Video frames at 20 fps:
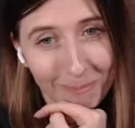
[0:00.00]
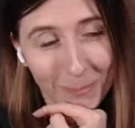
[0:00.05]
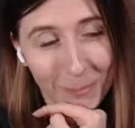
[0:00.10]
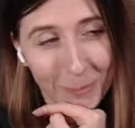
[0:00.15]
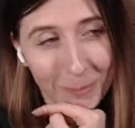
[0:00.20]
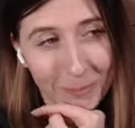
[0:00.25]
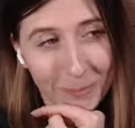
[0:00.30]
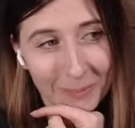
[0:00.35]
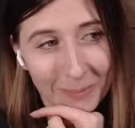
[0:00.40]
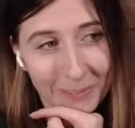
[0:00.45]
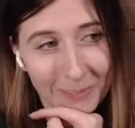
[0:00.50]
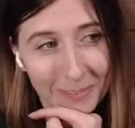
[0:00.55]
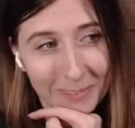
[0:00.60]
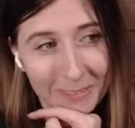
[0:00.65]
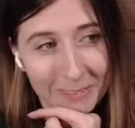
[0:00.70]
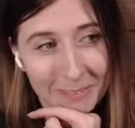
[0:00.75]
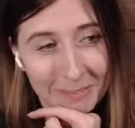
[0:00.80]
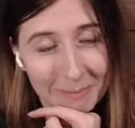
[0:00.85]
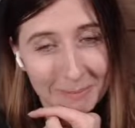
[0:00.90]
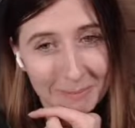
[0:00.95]
Aww
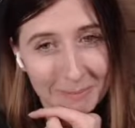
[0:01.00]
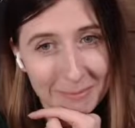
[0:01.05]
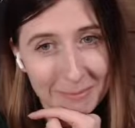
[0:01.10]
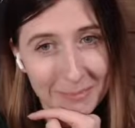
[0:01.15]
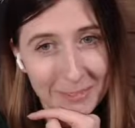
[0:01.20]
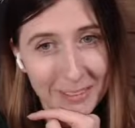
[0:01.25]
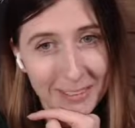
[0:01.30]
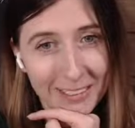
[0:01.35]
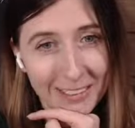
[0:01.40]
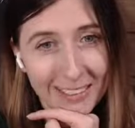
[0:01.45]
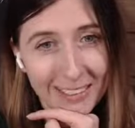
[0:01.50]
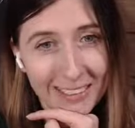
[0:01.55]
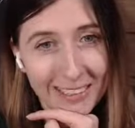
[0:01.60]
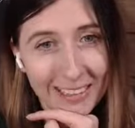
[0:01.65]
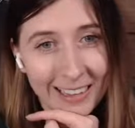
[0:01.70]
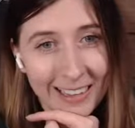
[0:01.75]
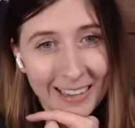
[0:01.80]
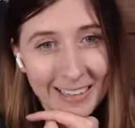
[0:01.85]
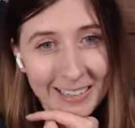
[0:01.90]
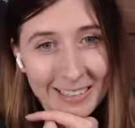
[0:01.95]

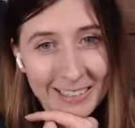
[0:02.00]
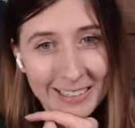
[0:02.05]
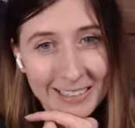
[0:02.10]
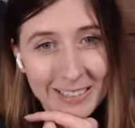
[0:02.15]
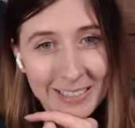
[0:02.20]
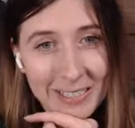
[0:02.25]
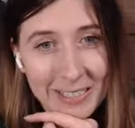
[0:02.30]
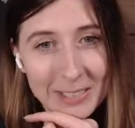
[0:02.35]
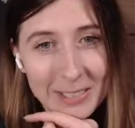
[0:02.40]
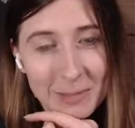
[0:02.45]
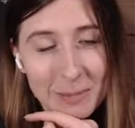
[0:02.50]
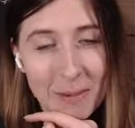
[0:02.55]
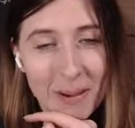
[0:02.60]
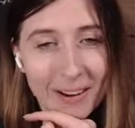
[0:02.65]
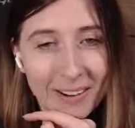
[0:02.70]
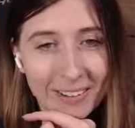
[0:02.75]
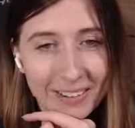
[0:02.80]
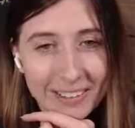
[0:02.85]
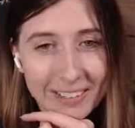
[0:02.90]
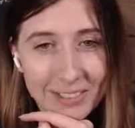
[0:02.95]
and the
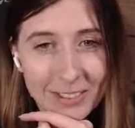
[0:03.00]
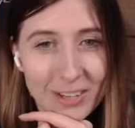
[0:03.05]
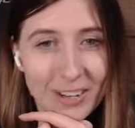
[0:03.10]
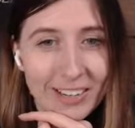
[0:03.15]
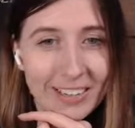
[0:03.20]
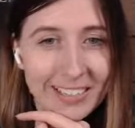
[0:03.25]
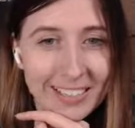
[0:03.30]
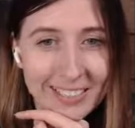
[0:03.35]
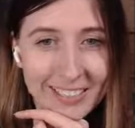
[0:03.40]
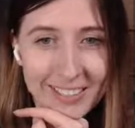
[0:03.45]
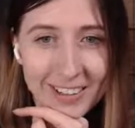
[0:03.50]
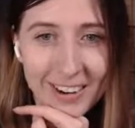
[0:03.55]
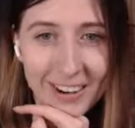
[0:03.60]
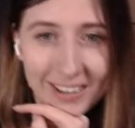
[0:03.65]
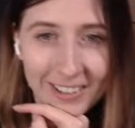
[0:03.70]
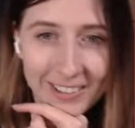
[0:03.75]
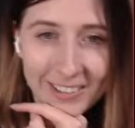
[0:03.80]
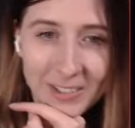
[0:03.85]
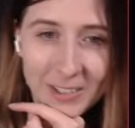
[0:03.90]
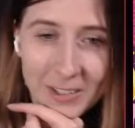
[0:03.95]
inspiring shining
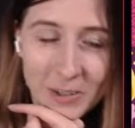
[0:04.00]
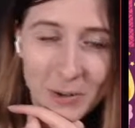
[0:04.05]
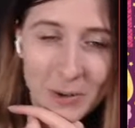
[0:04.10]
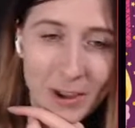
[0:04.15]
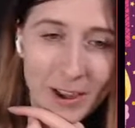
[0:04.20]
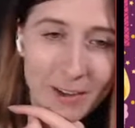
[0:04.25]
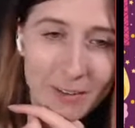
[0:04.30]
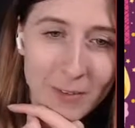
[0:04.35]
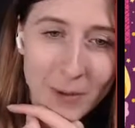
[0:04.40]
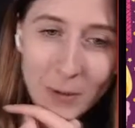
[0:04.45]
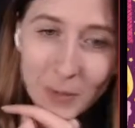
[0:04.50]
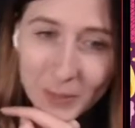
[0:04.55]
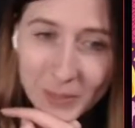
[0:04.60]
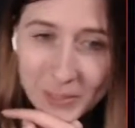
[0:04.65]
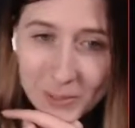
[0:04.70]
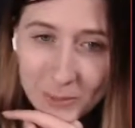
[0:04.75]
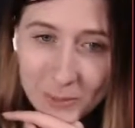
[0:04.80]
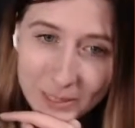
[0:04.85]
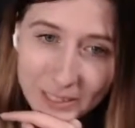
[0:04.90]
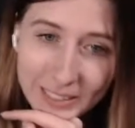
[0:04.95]
star that you have
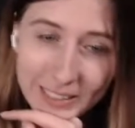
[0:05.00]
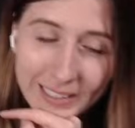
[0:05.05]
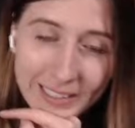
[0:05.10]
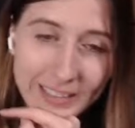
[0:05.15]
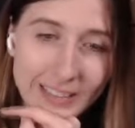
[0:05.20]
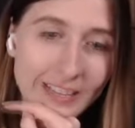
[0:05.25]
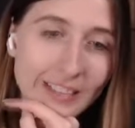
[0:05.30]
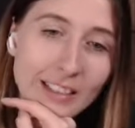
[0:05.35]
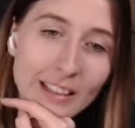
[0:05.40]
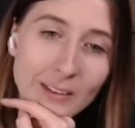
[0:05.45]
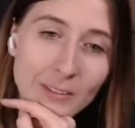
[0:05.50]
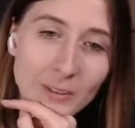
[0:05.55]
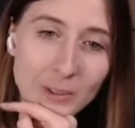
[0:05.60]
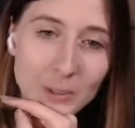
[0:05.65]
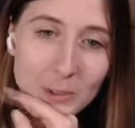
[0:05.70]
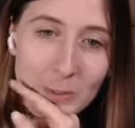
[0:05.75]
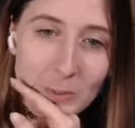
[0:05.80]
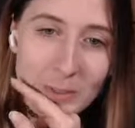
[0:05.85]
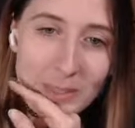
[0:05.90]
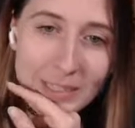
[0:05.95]
always been. Love you
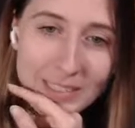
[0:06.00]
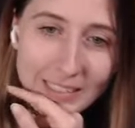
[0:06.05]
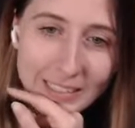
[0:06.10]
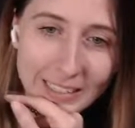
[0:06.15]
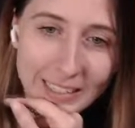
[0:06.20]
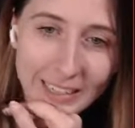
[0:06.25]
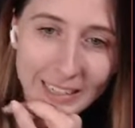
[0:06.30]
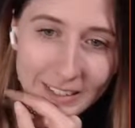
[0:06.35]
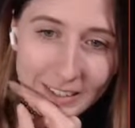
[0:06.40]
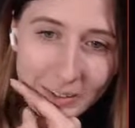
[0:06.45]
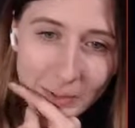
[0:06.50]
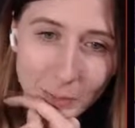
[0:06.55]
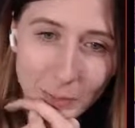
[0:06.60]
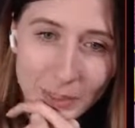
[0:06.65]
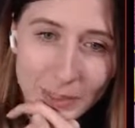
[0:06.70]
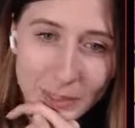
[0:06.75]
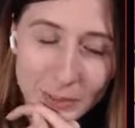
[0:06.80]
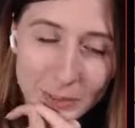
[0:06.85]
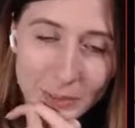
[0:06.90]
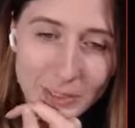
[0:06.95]
to bits, and I cannot
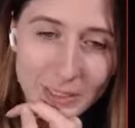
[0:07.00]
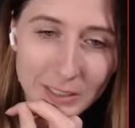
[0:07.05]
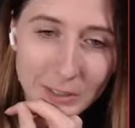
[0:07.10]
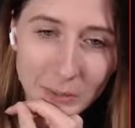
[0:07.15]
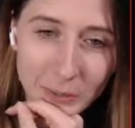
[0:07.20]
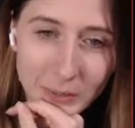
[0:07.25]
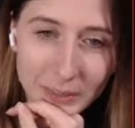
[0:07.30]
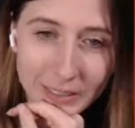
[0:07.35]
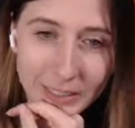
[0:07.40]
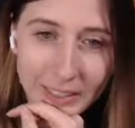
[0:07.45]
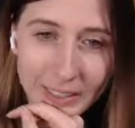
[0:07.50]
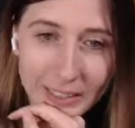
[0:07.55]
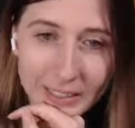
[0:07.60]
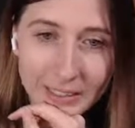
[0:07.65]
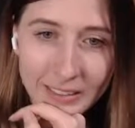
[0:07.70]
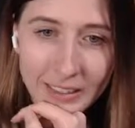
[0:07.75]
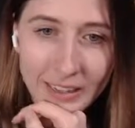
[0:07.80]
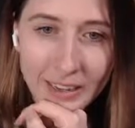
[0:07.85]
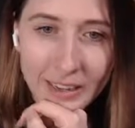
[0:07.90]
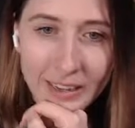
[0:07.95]
wait to see you again.